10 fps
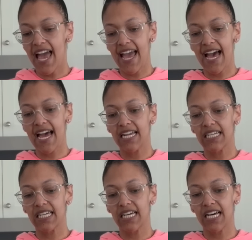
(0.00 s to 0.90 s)

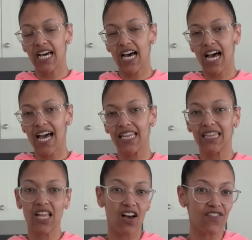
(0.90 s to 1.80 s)
And I
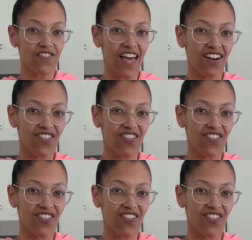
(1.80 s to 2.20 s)
love that a